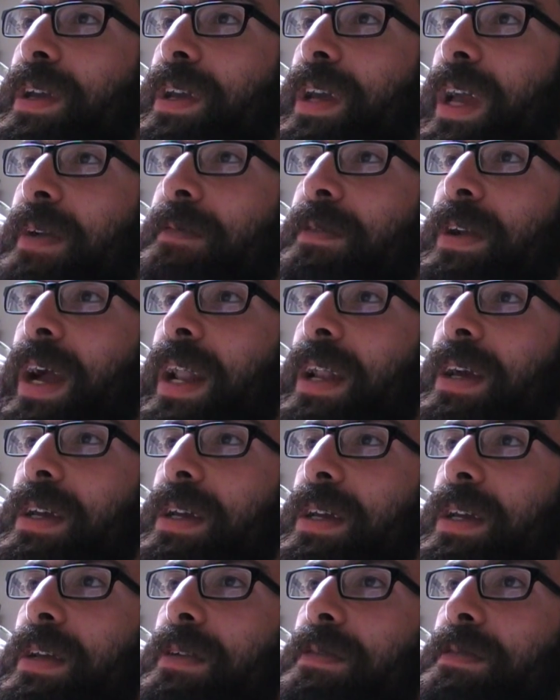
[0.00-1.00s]
in
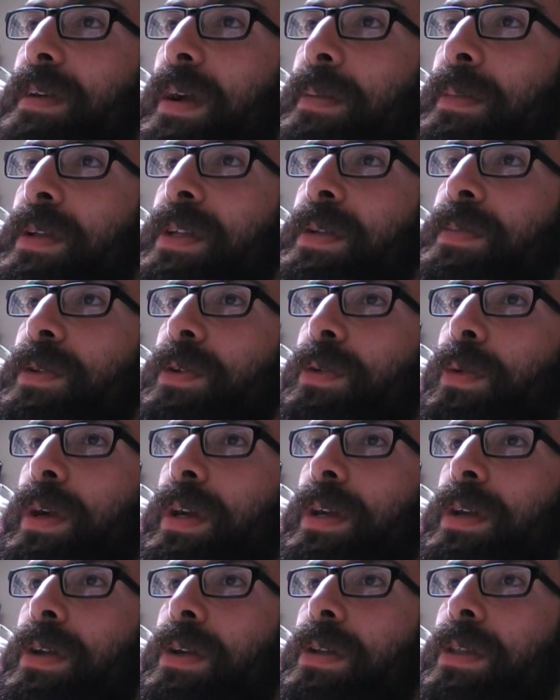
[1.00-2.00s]
reality, feminism's quite
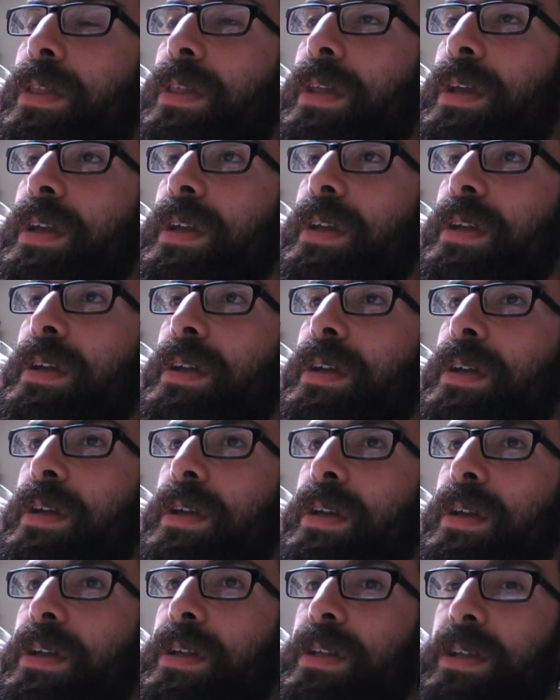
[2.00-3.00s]
a good thing.
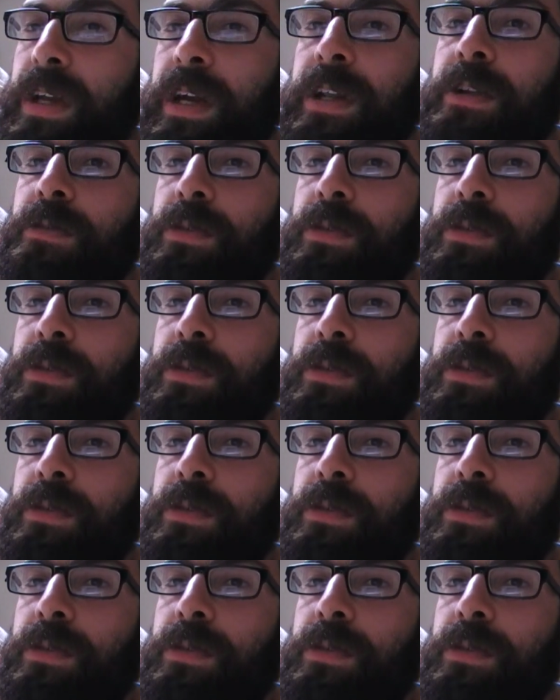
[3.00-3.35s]
Gender